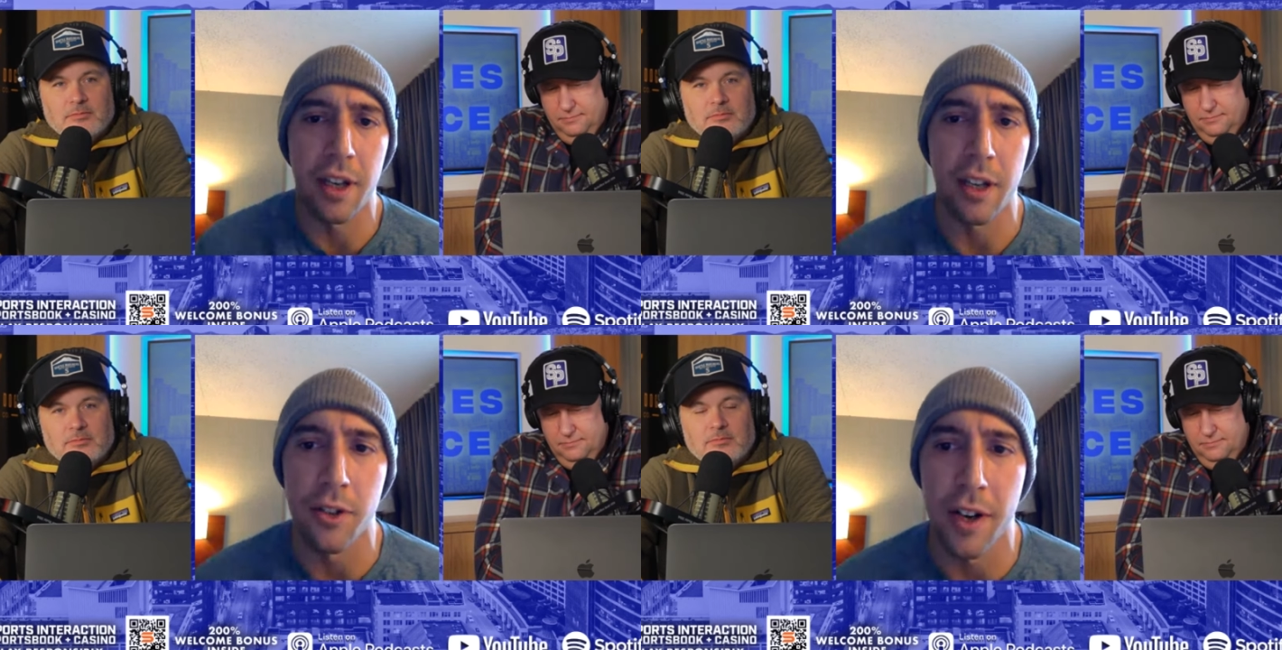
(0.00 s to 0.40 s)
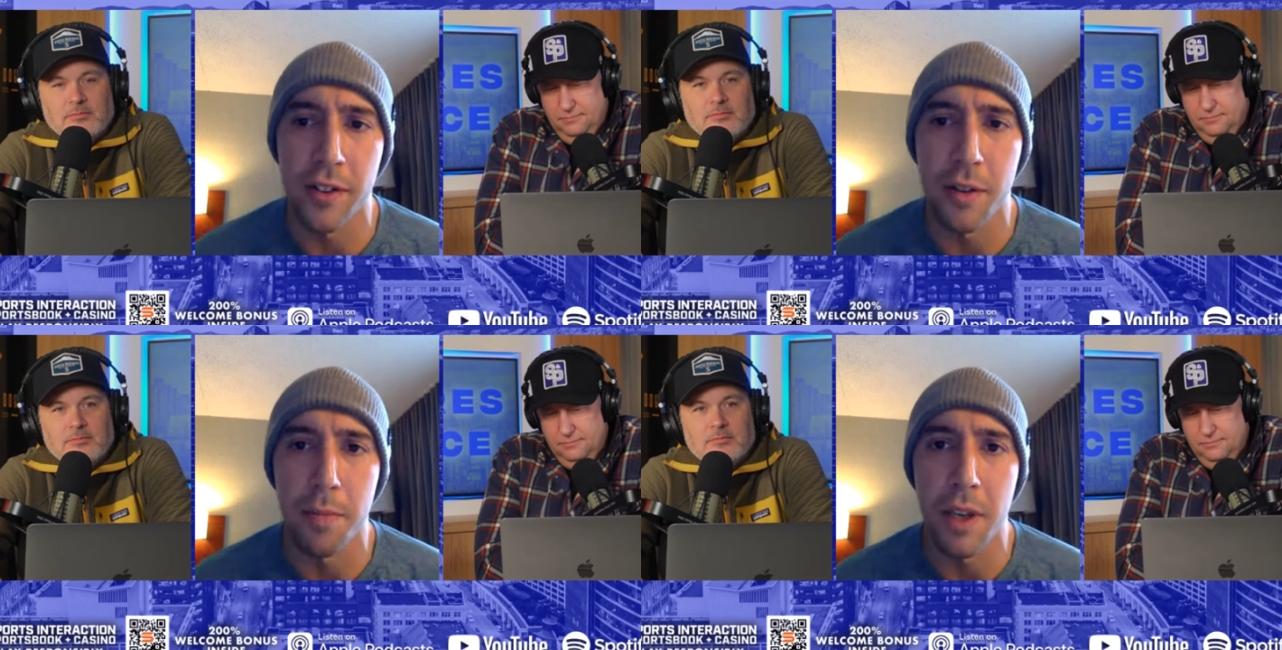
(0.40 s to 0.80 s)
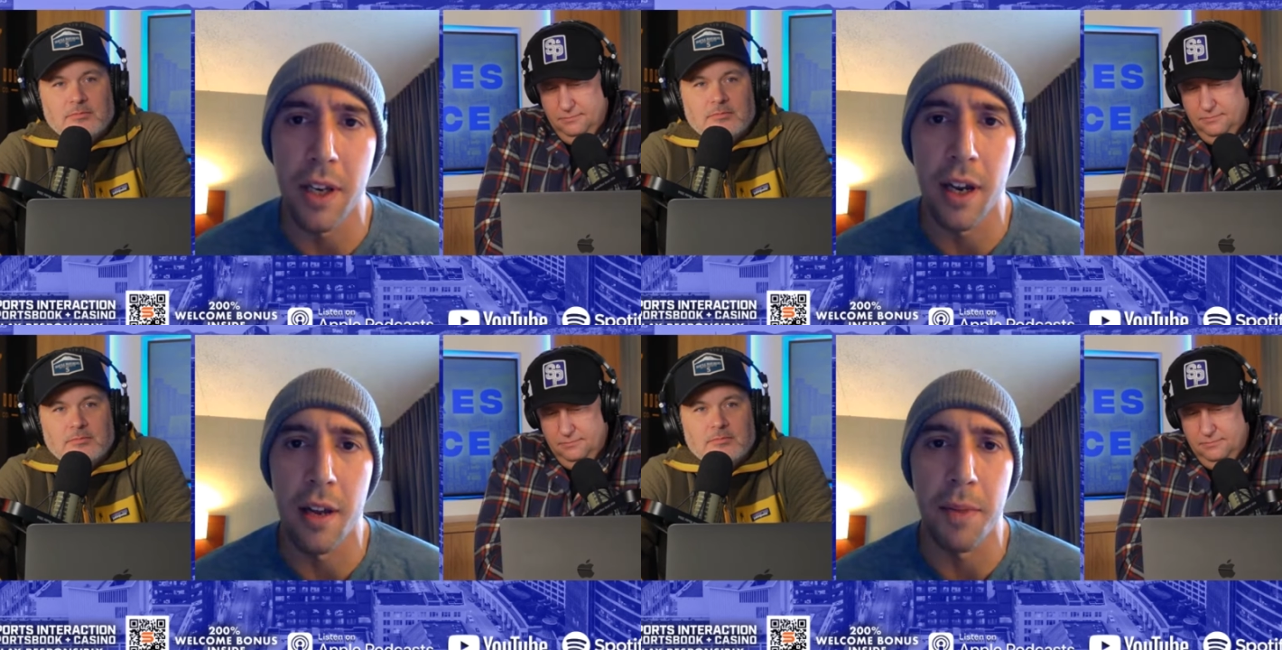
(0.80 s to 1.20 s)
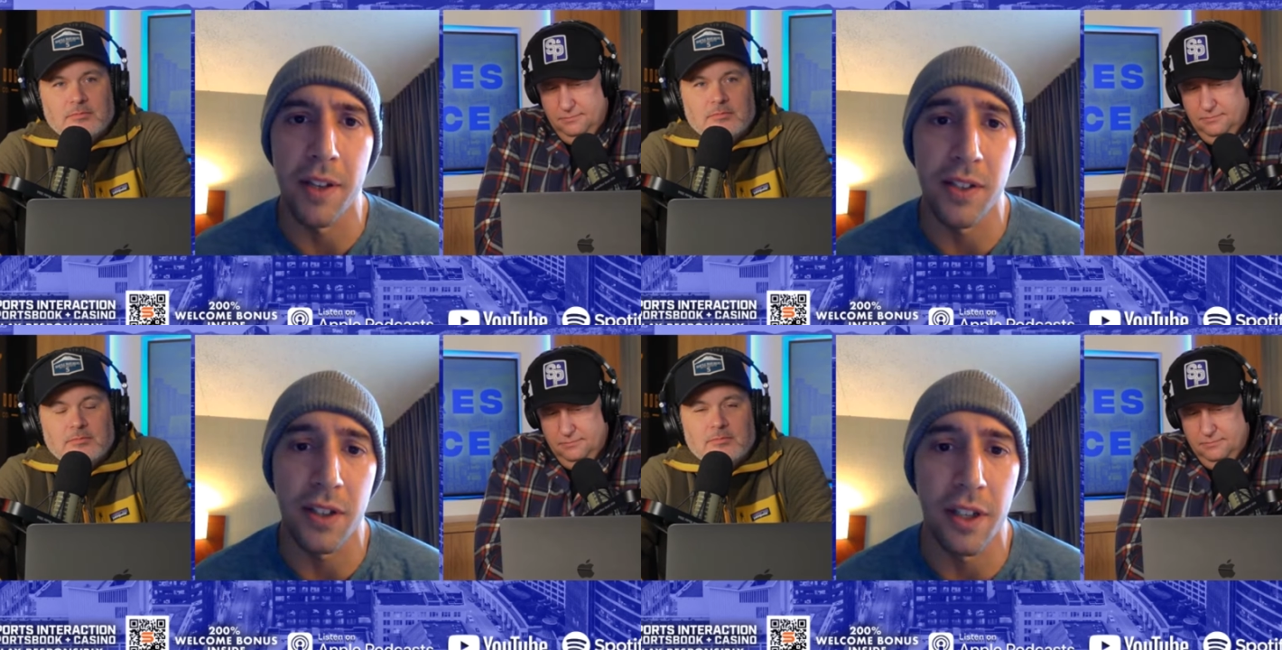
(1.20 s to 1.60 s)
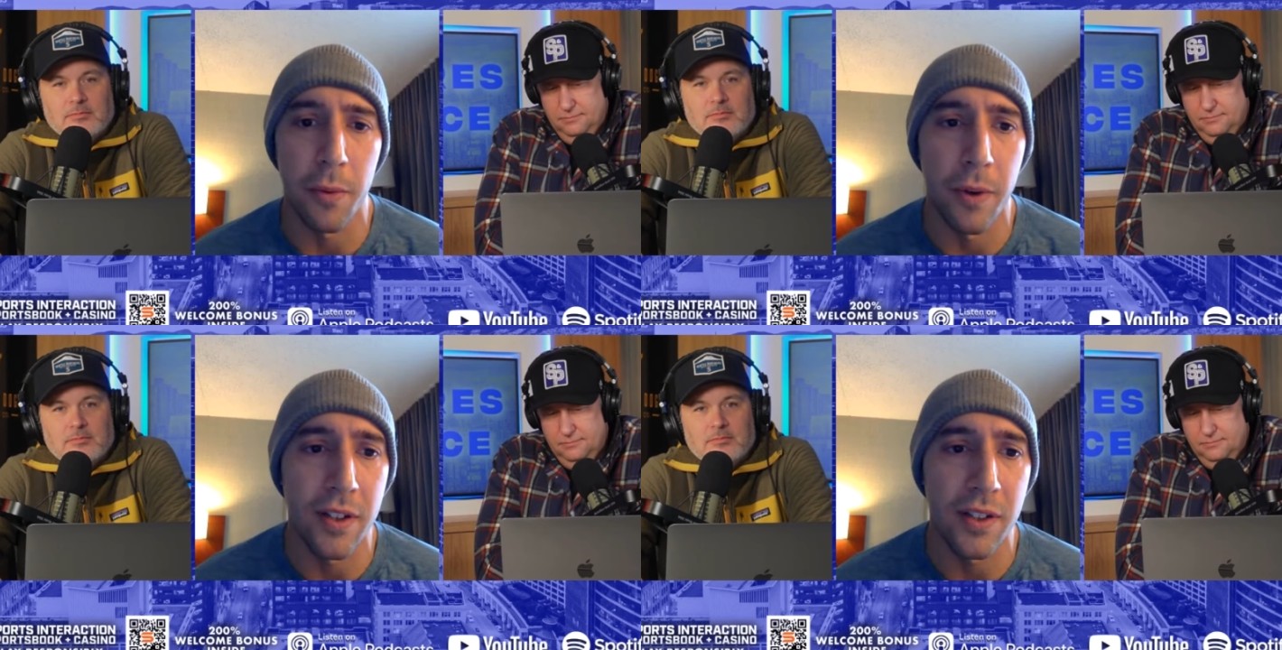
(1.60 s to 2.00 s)
Speaker 1: He addressed the media and basically
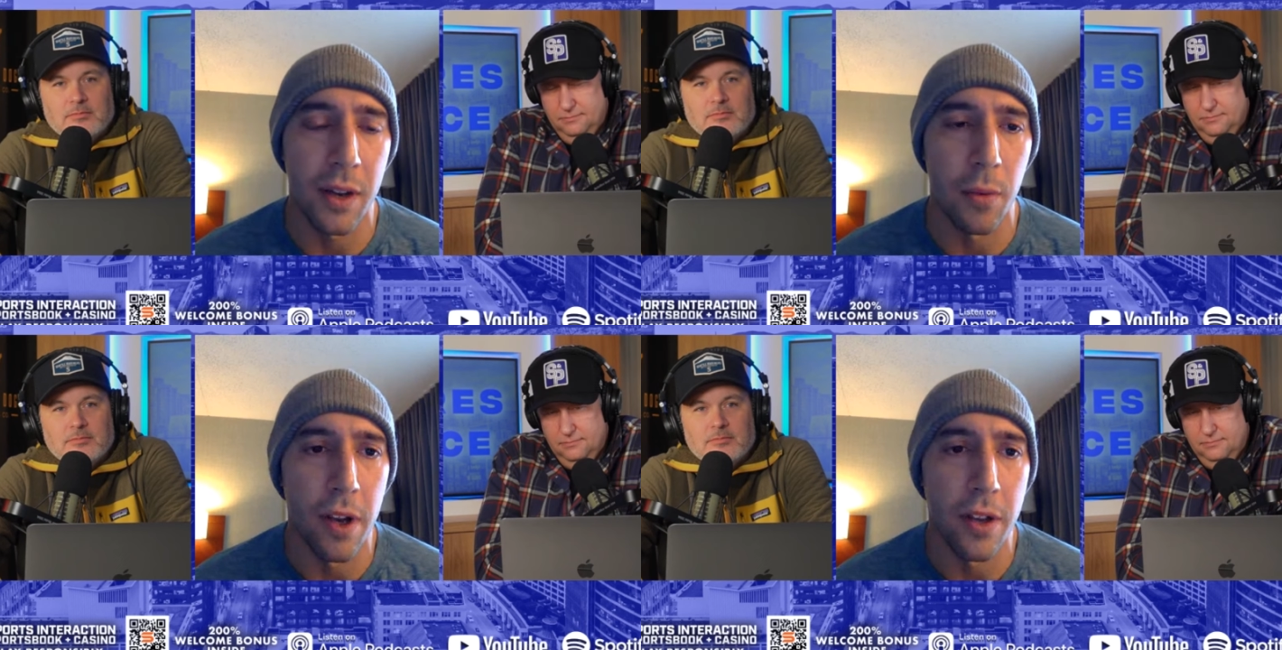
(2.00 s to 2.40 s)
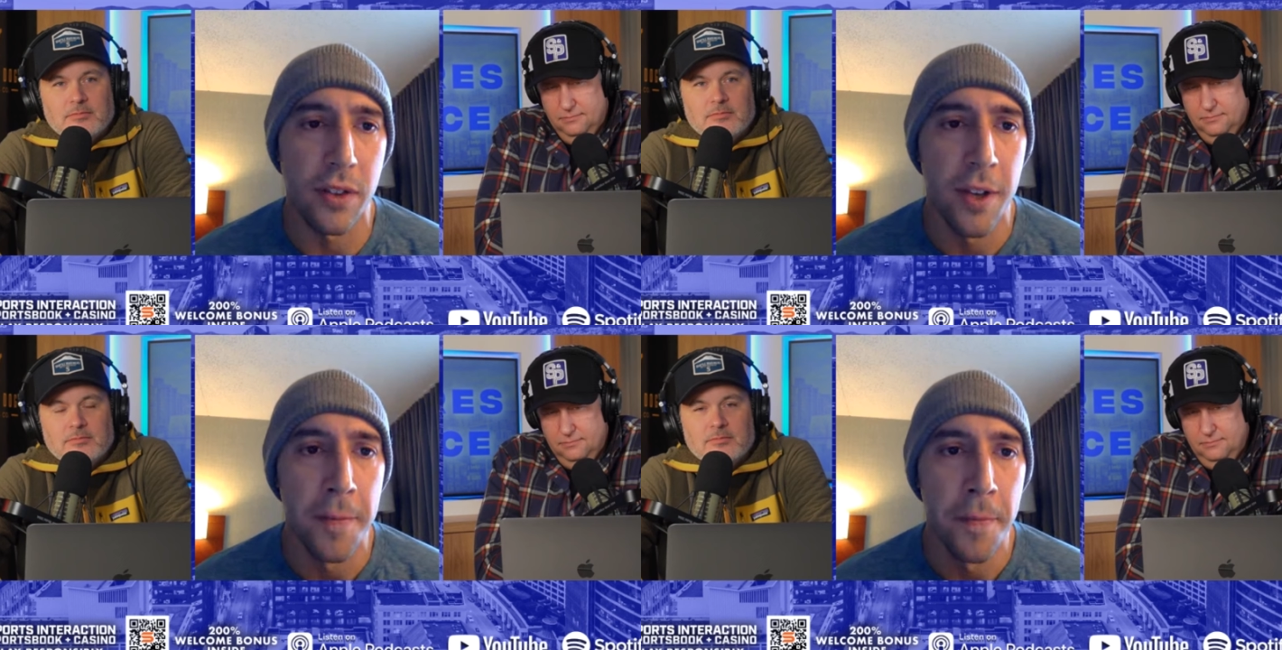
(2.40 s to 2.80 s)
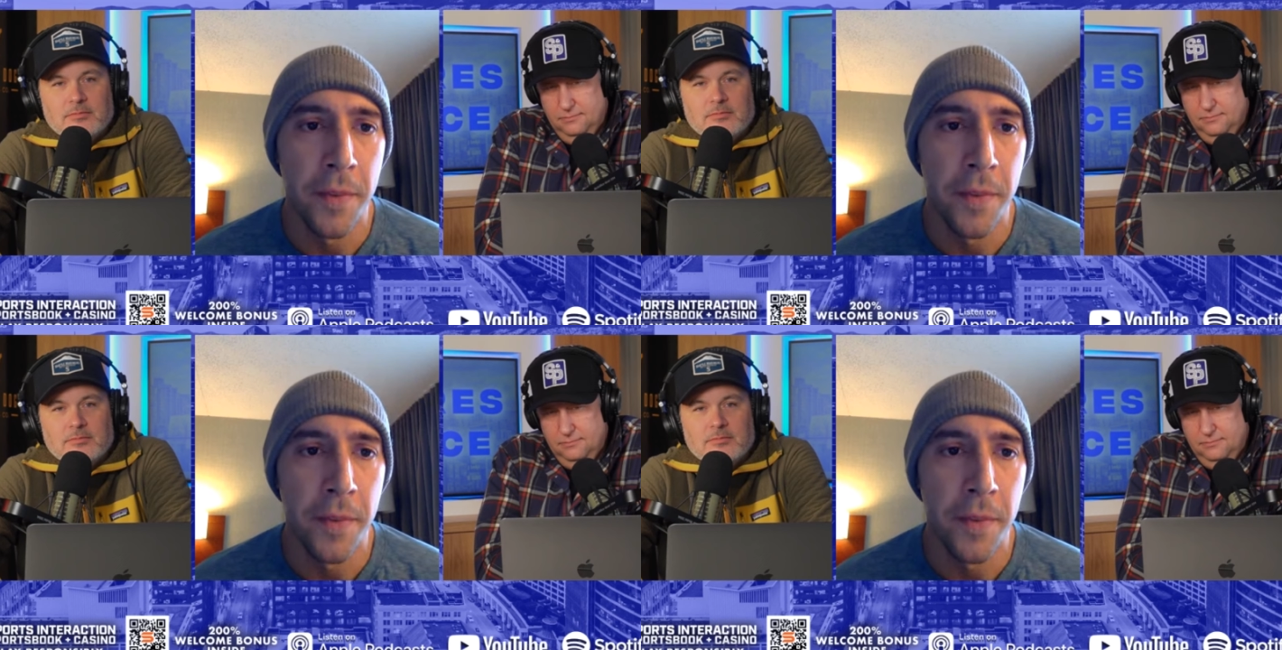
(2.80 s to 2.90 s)
what he said was